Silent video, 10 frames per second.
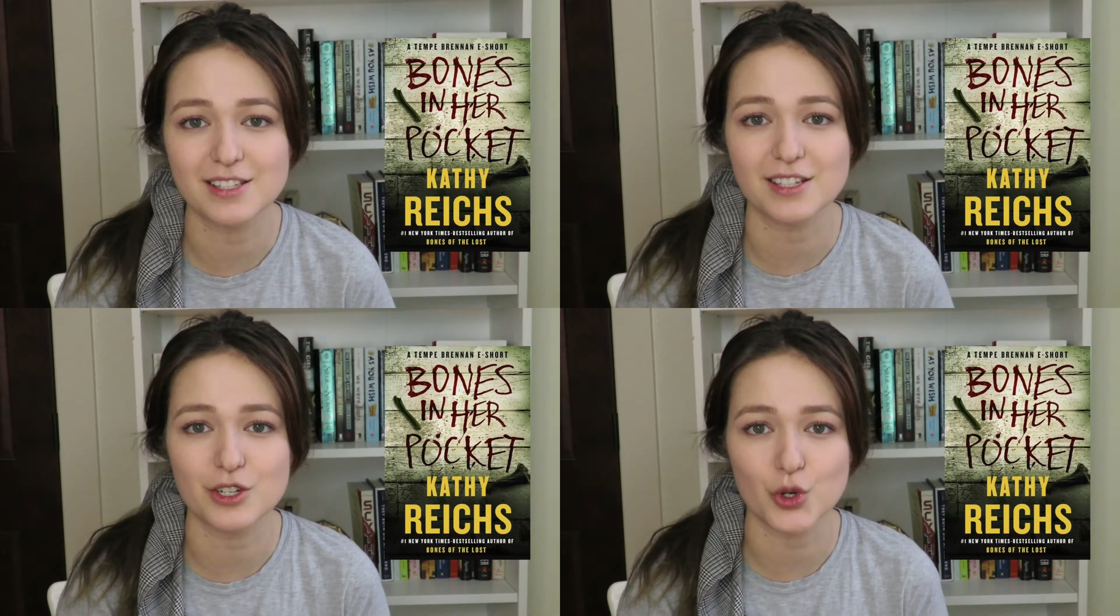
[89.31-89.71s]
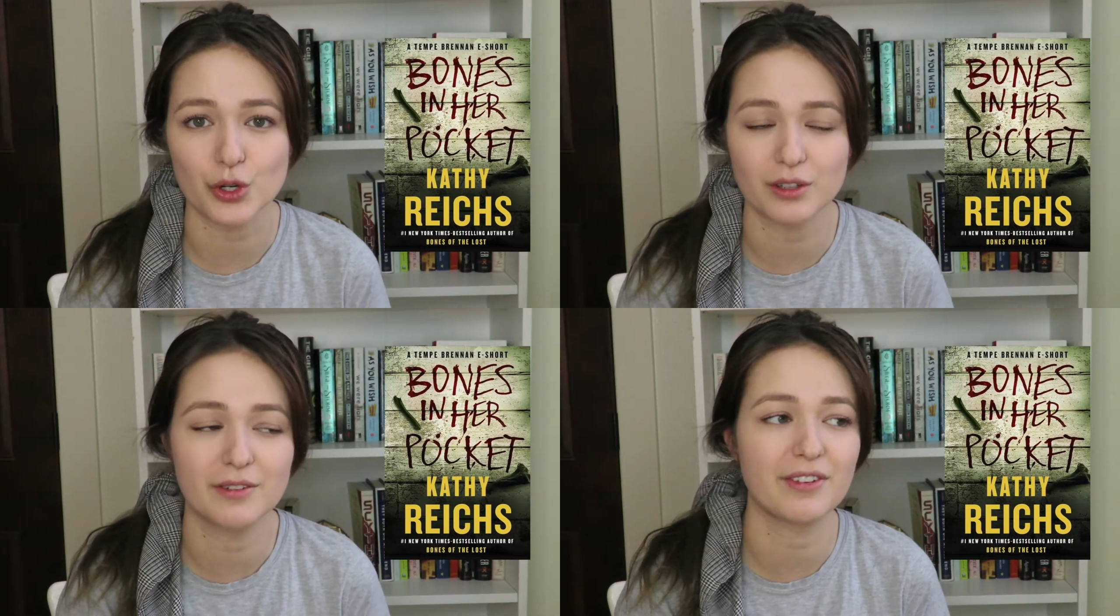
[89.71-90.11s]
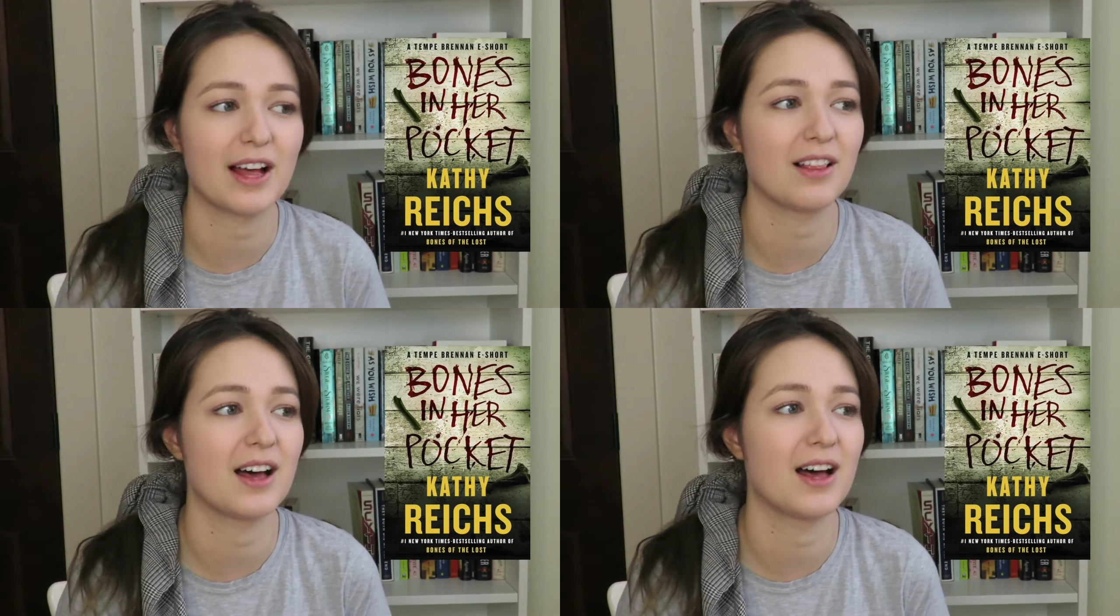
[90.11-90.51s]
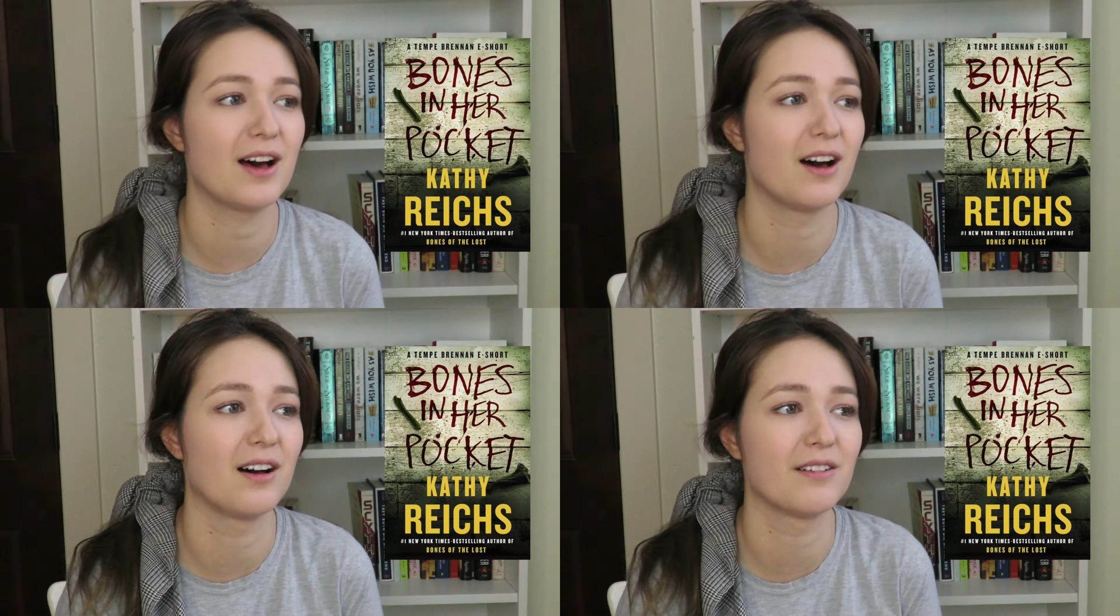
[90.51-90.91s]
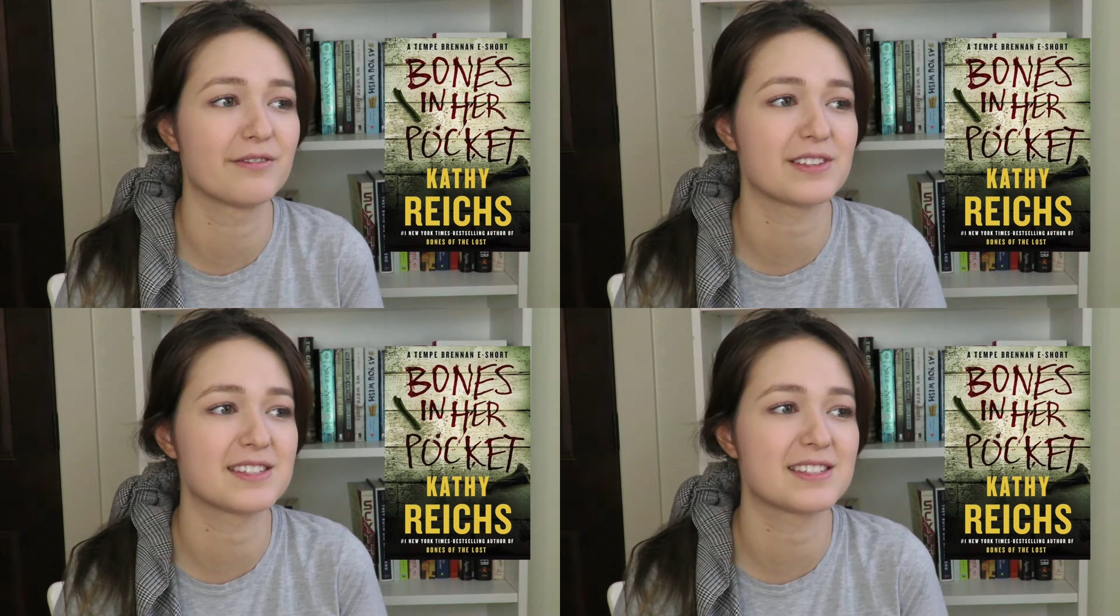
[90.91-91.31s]
It's a short novella of
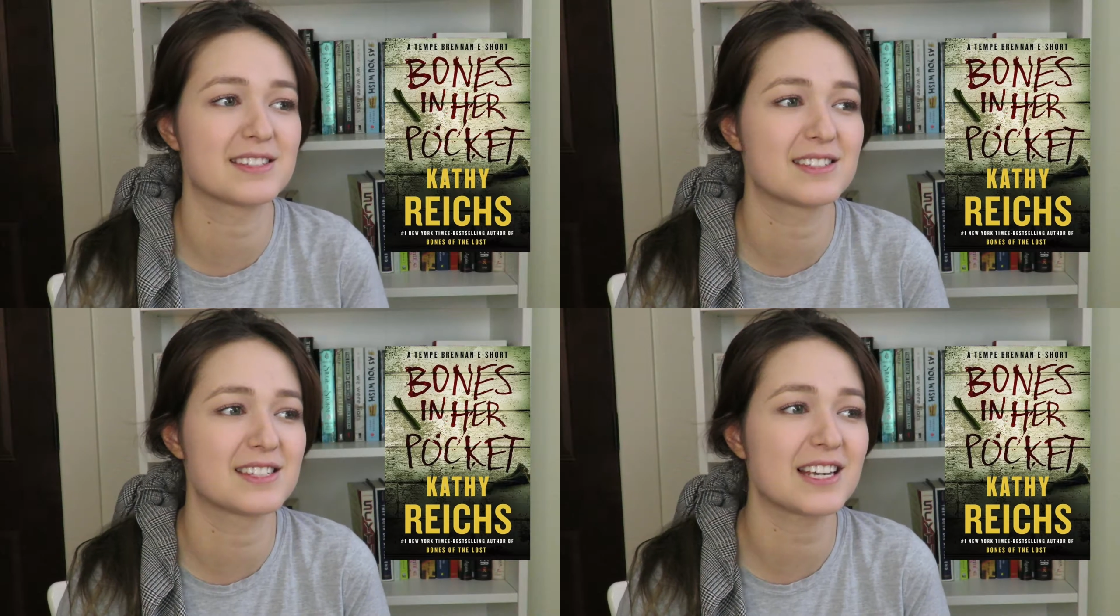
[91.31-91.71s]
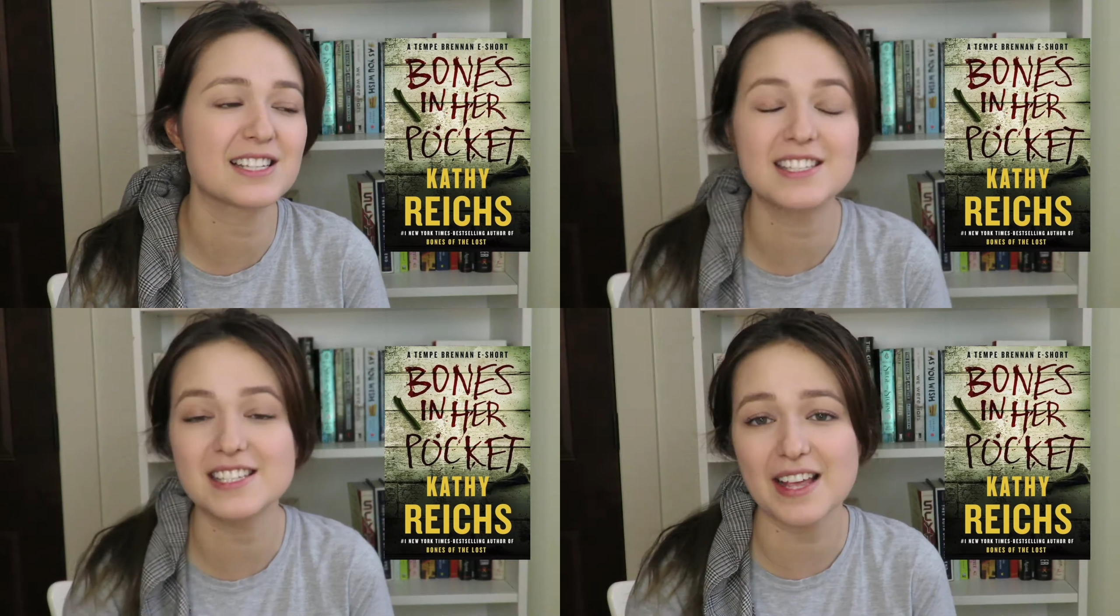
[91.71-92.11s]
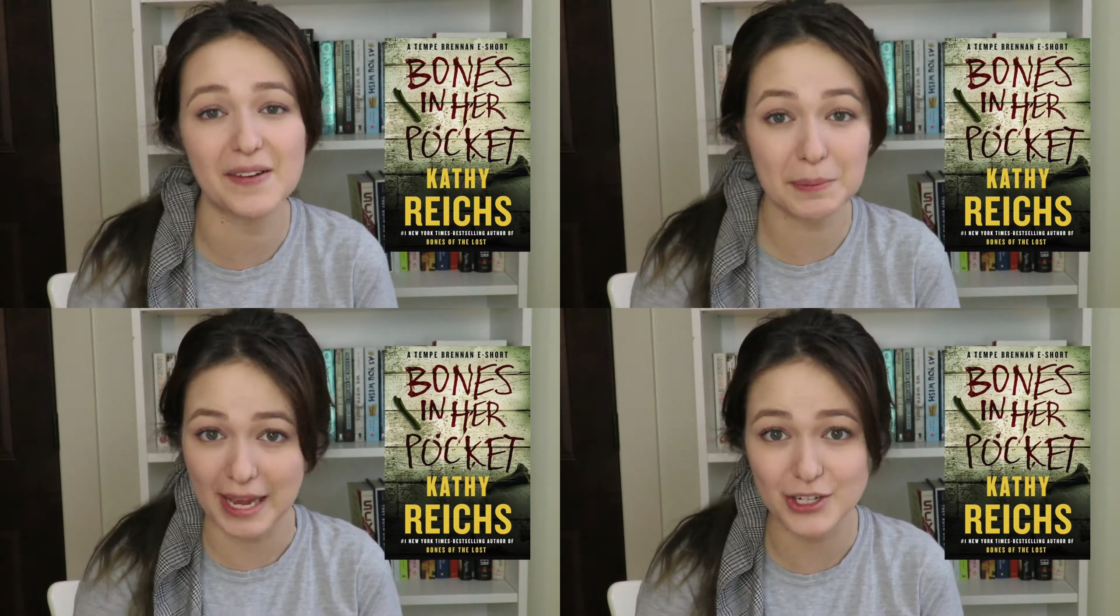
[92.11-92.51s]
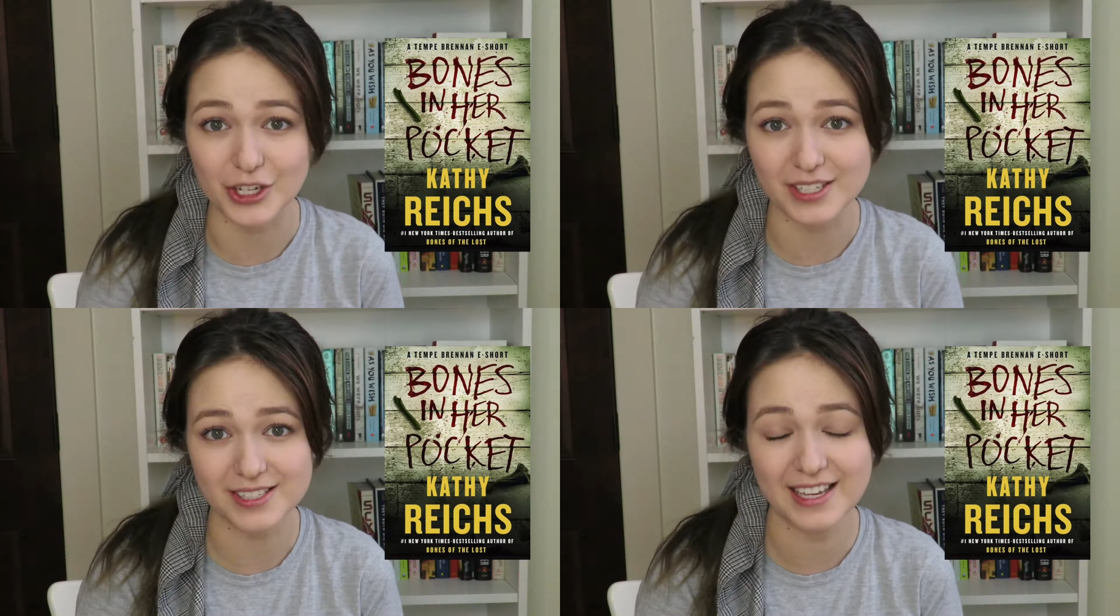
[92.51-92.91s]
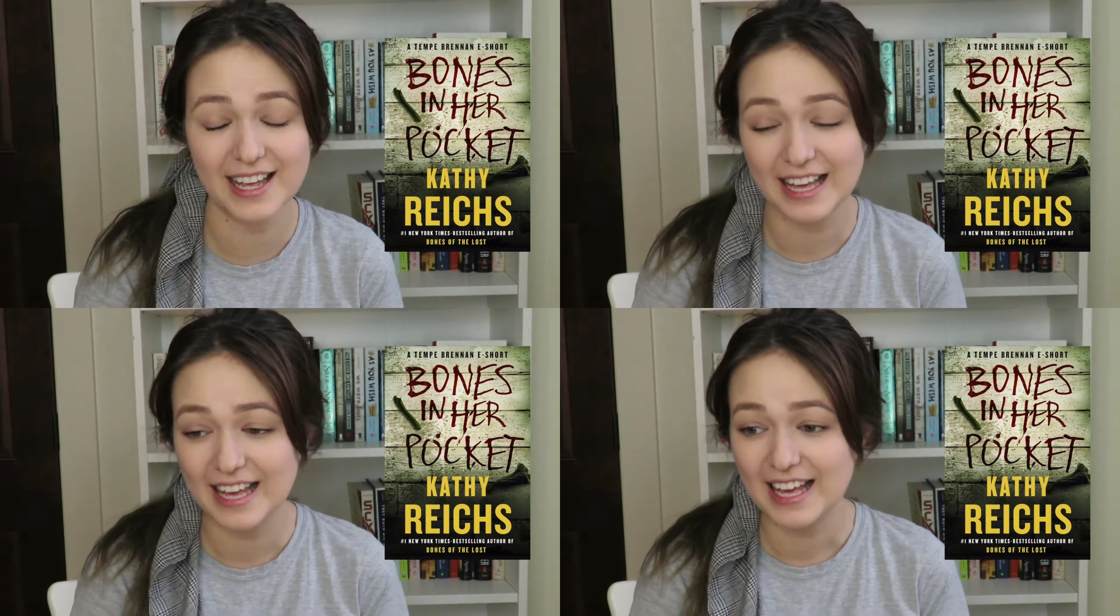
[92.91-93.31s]
67 pages,
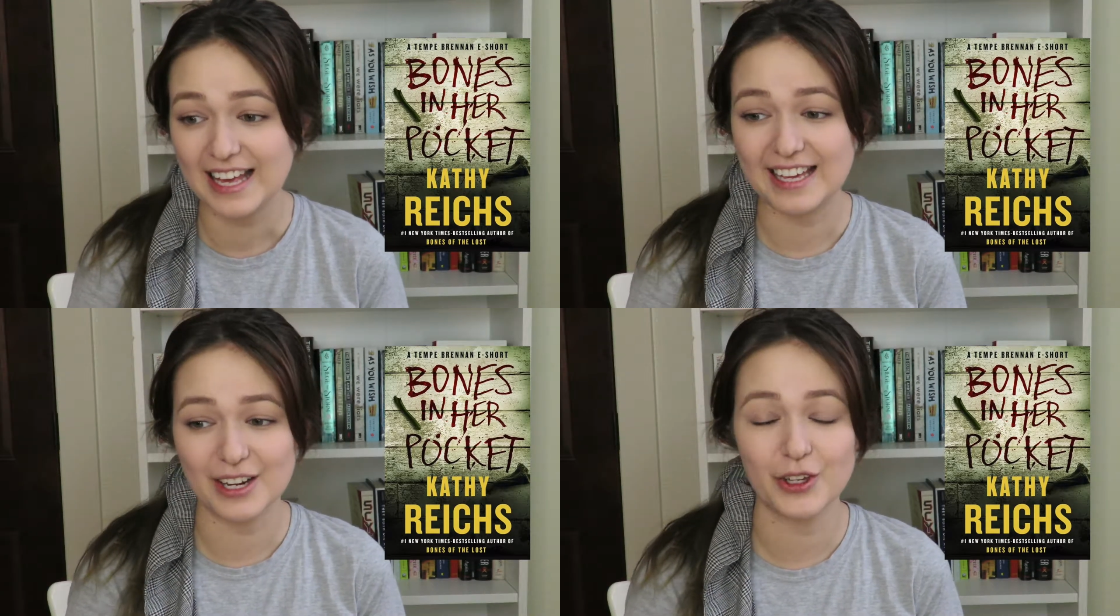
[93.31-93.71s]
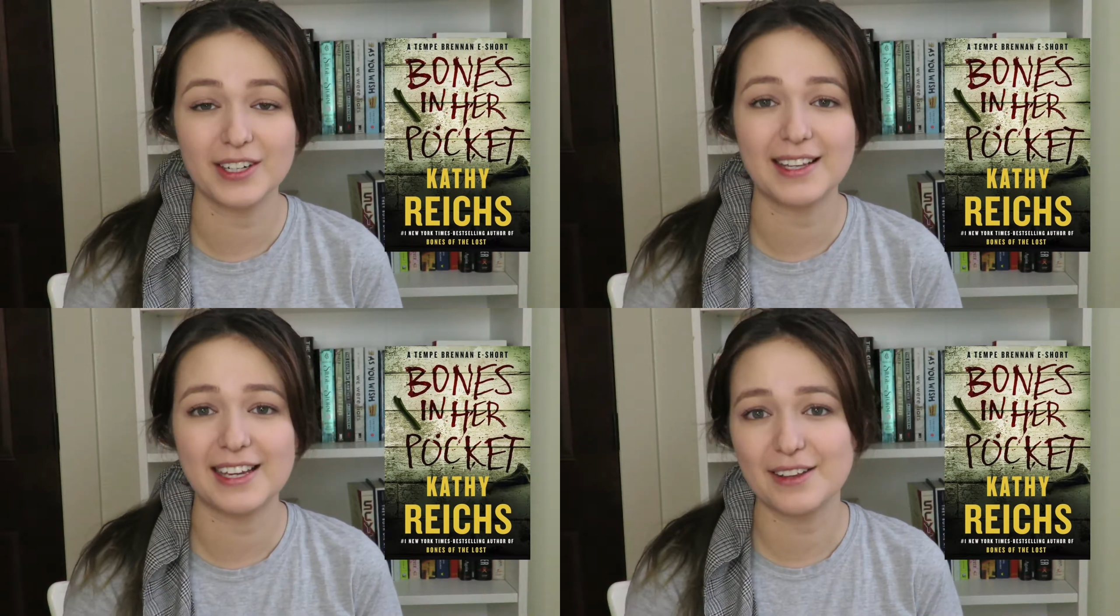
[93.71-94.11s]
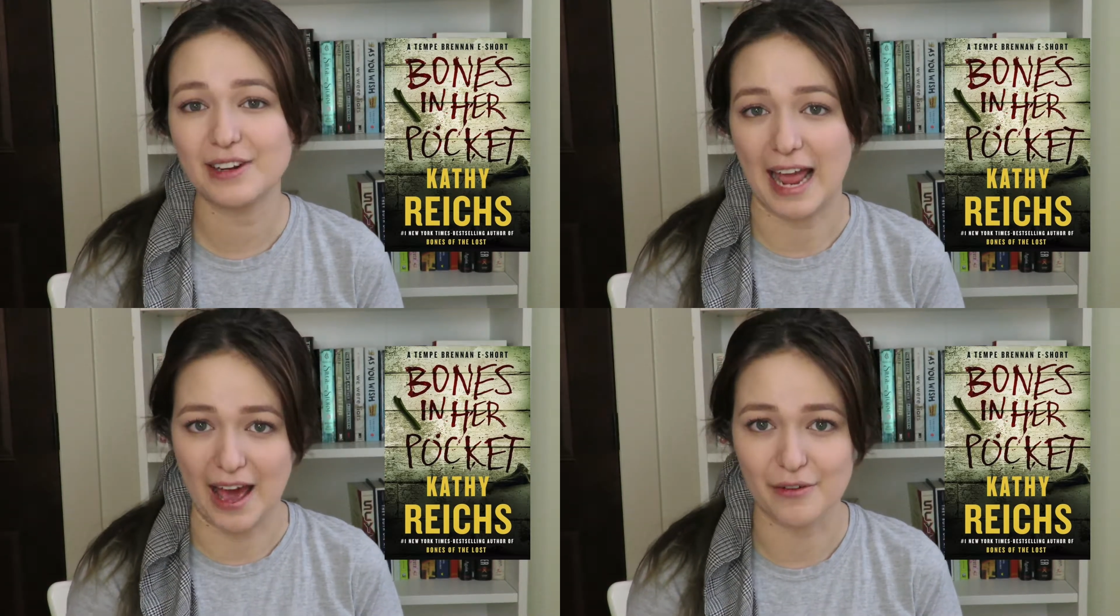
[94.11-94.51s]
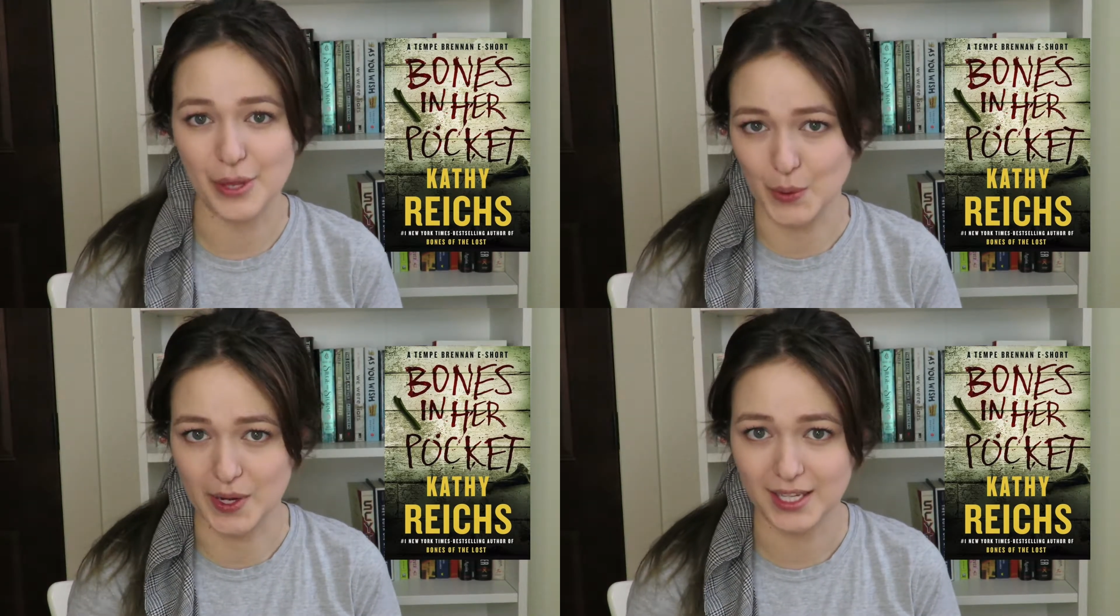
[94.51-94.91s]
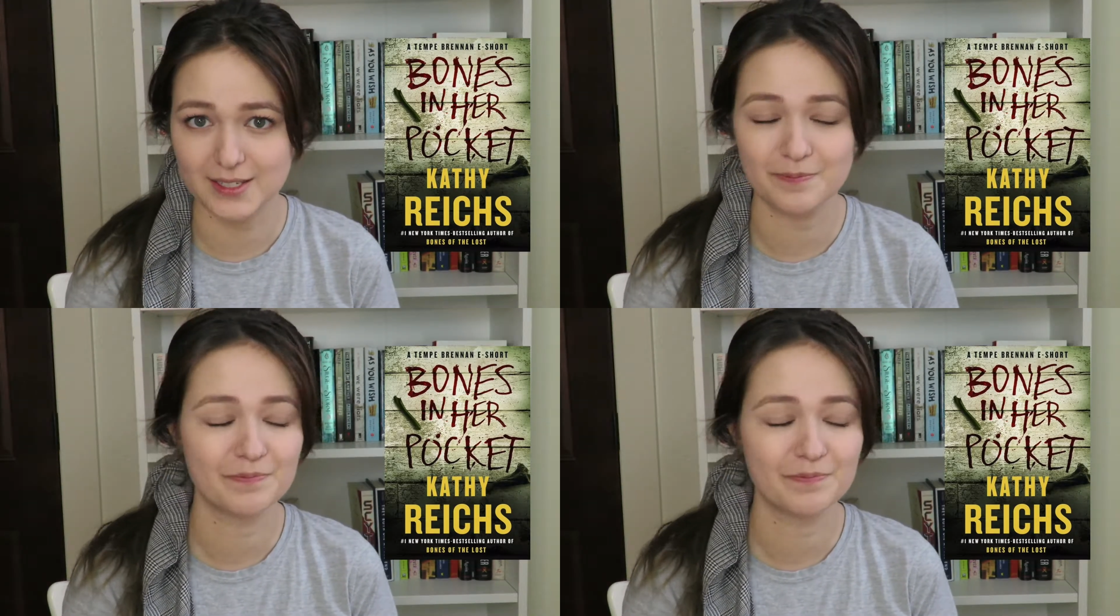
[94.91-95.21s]
and I couldn't get even half through it.